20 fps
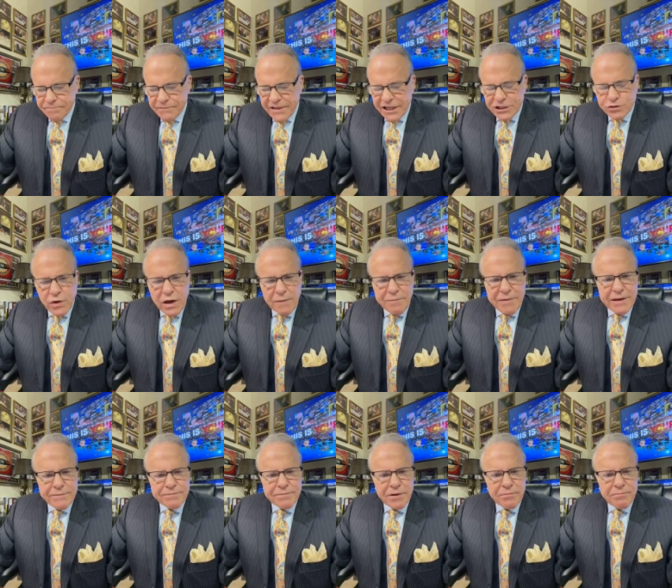That's why
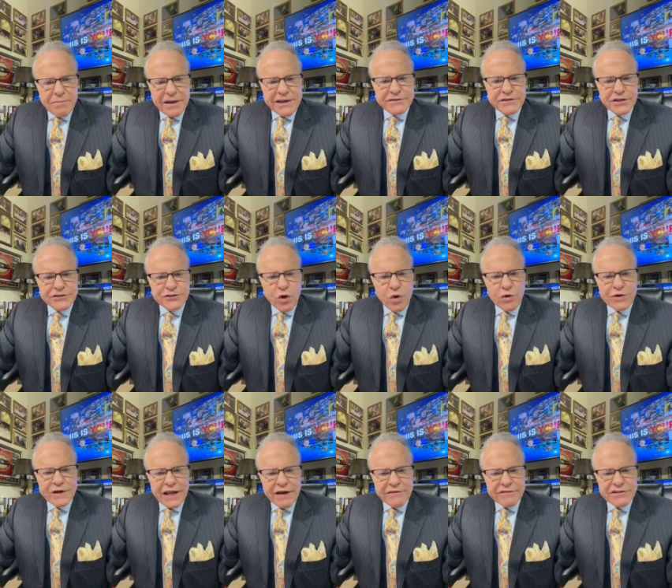people beat the
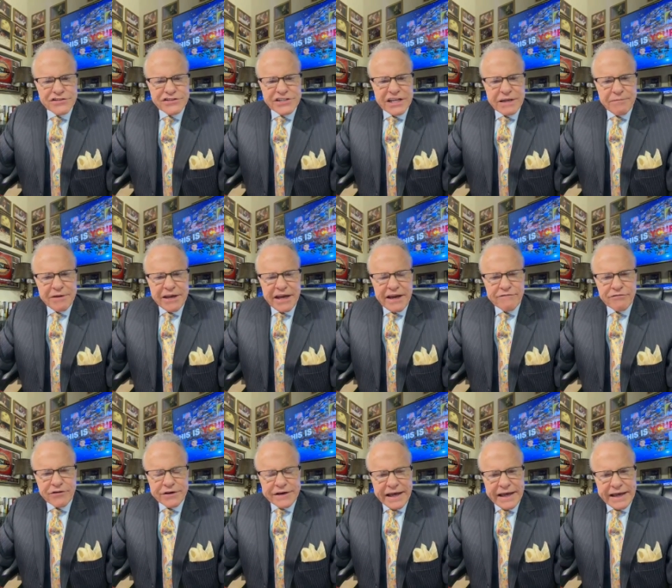door down to see me
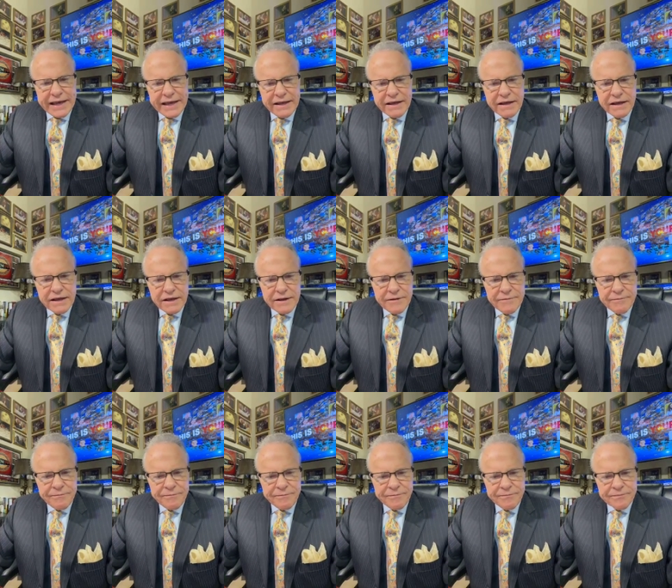every day.
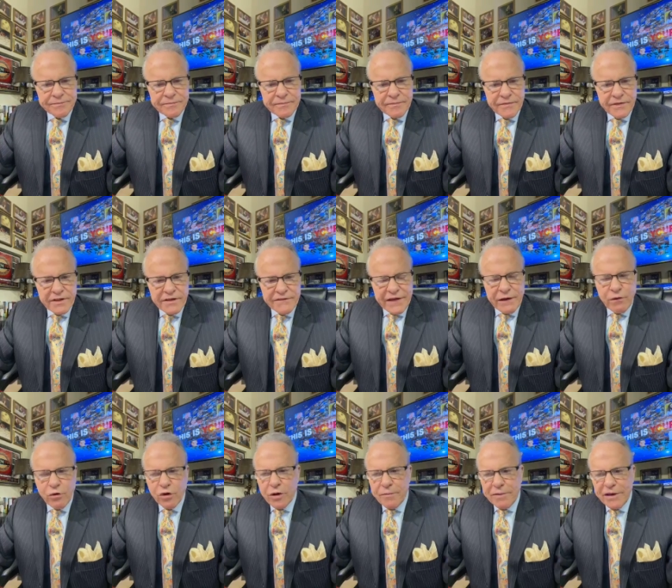They
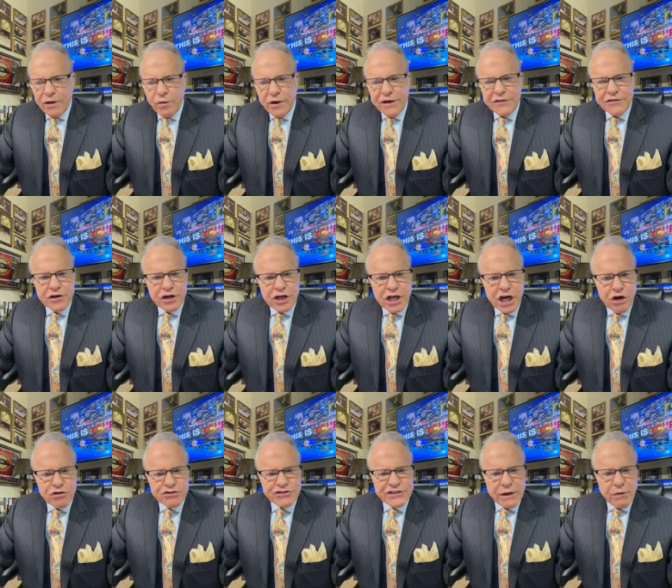want to be with their
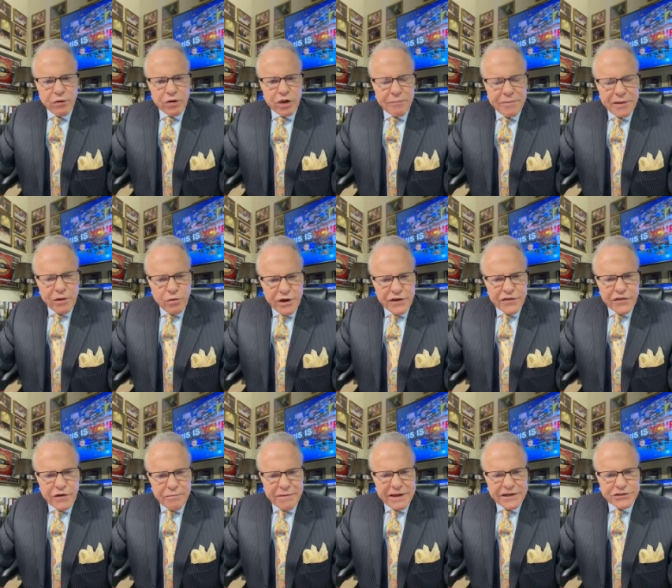coach, they want to be with
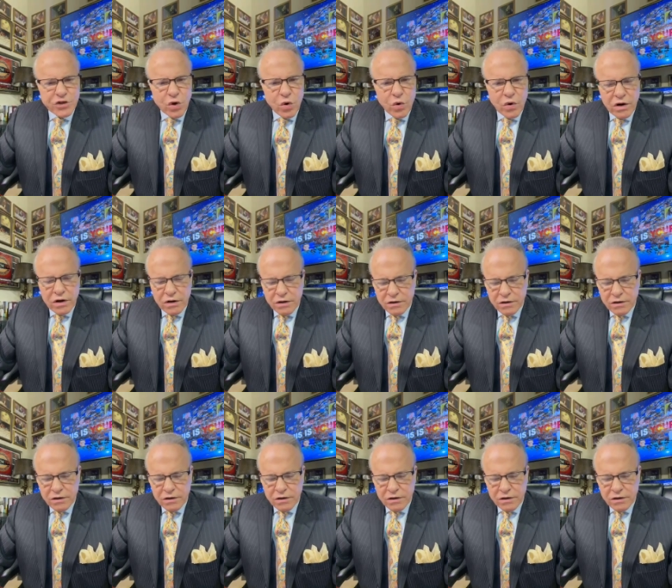their mentor.